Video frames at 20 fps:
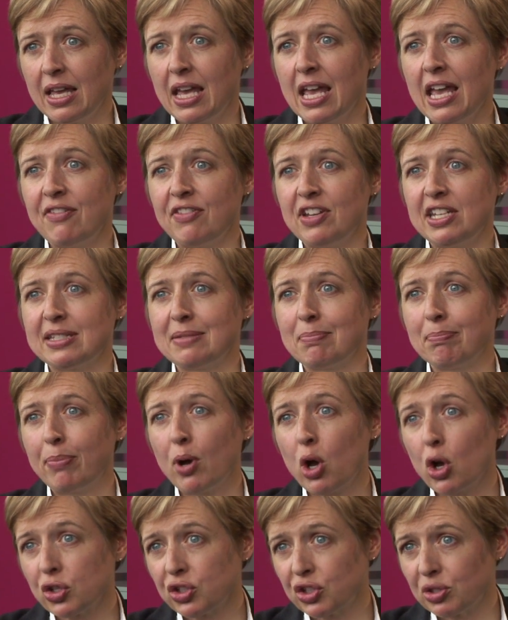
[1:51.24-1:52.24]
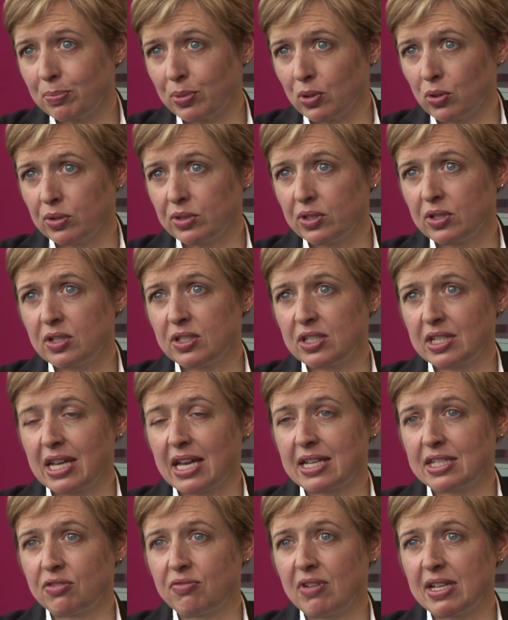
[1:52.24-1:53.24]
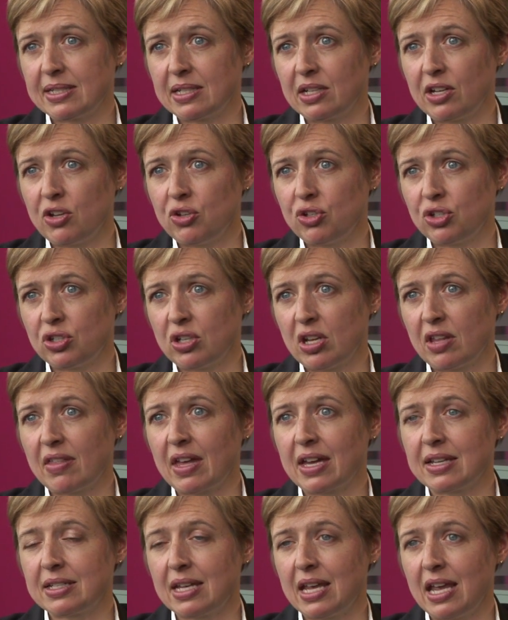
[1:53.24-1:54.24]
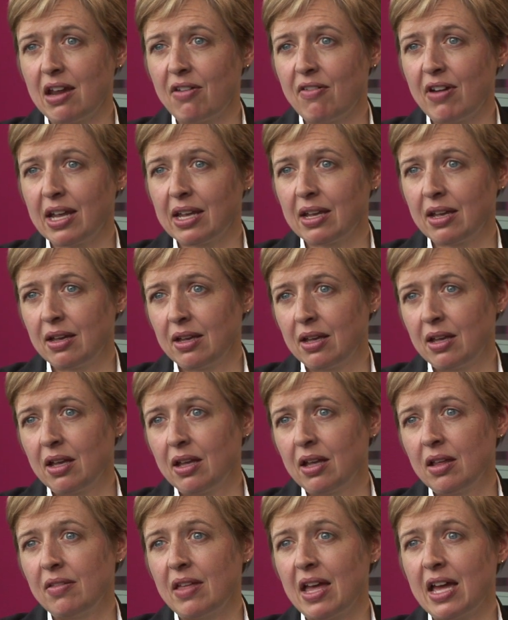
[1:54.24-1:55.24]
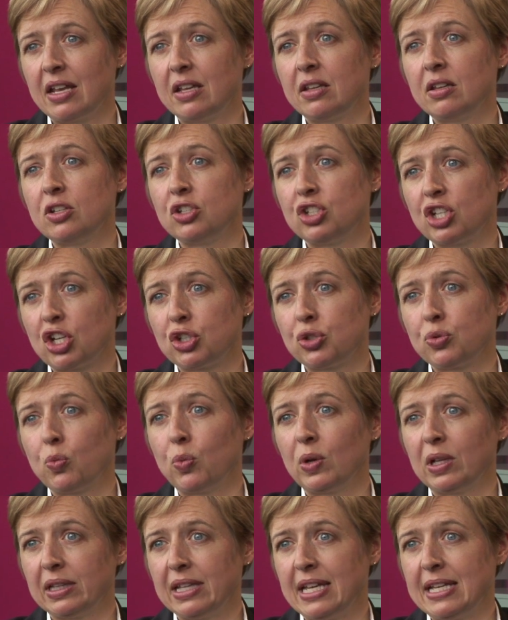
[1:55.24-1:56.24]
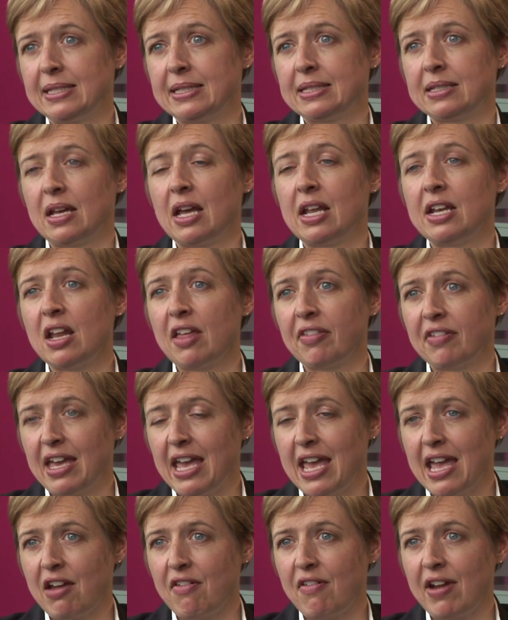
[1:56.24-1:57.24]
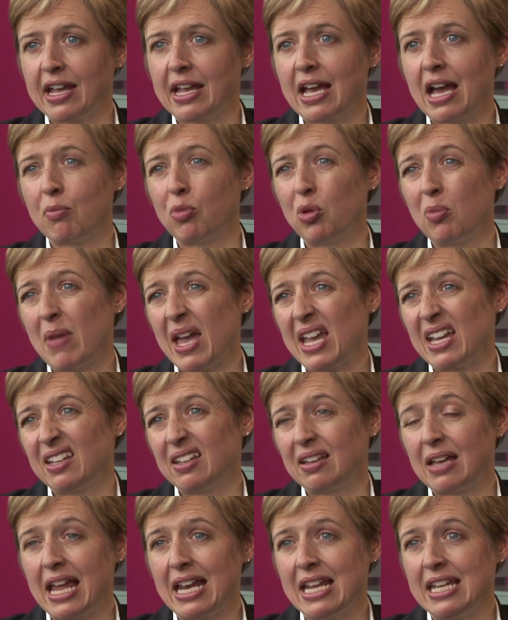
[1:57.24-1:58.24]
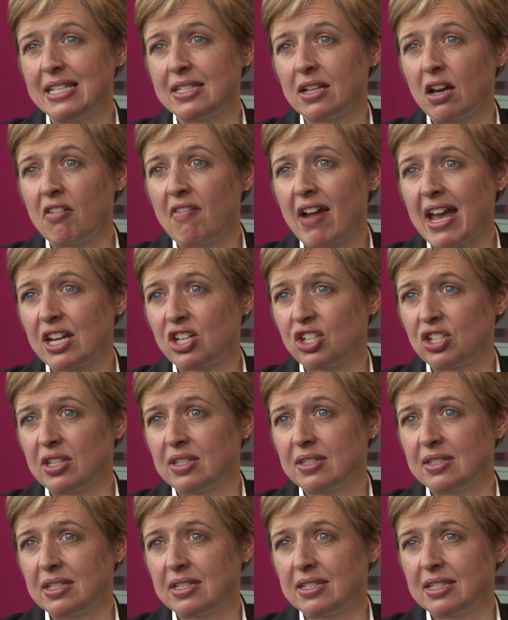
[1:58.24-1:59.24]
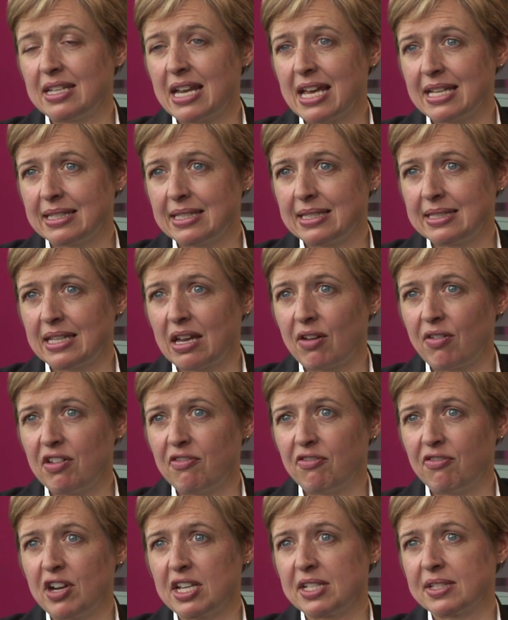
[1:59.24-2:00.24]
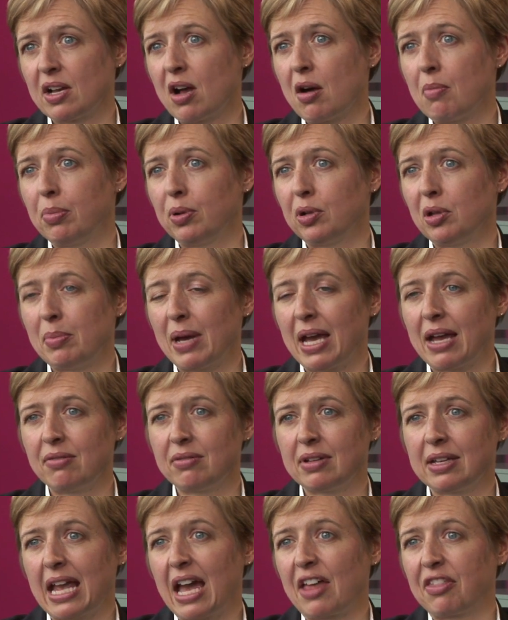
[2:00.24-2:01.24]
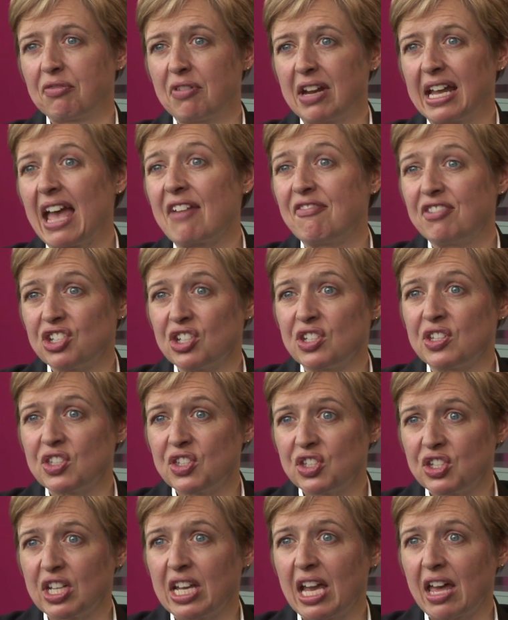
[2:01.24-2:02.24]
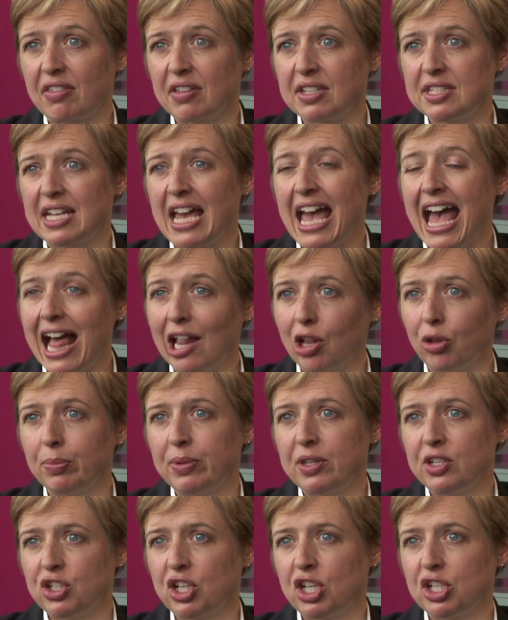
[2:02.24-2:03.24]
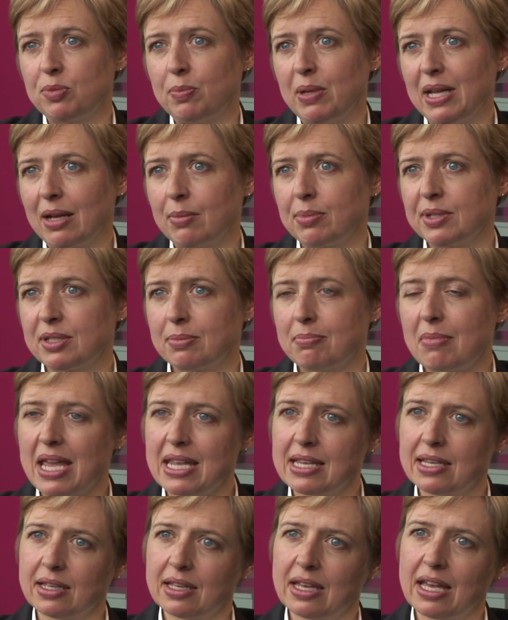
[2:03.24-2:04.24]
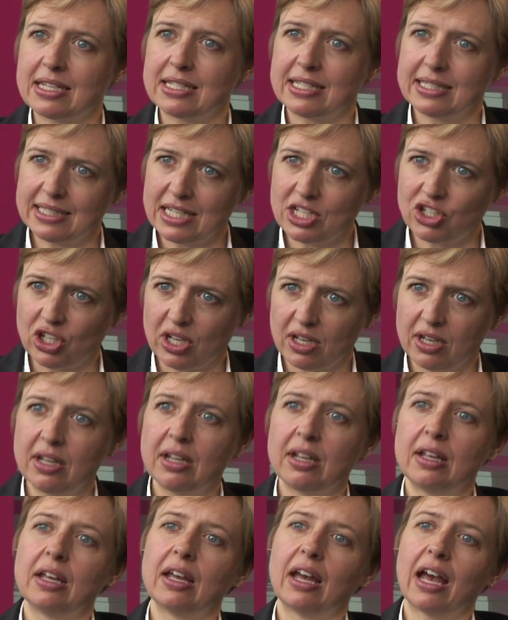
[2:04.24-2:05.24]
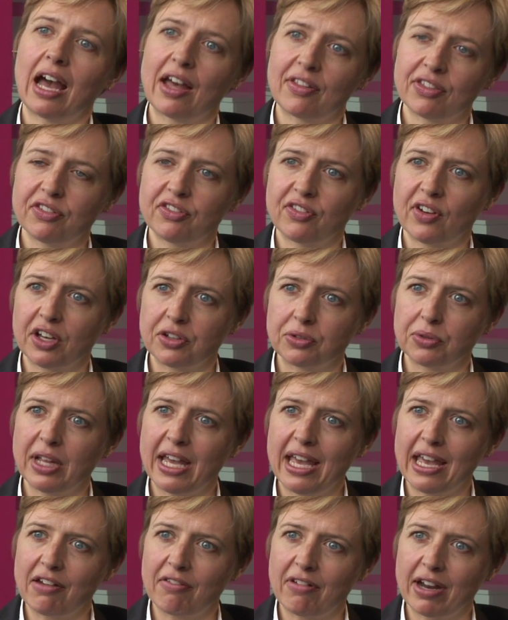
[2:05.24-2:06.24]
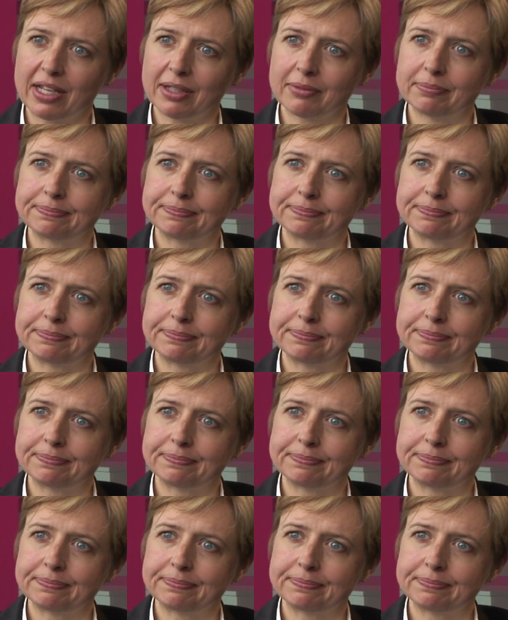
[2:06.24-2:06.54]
If it isn't possible to get a resolution at that hearing, then the judge will list another hearing and will make any directions that are necessary, example, about gathering evidence together to help the judge be able to make a decision at the final hearing.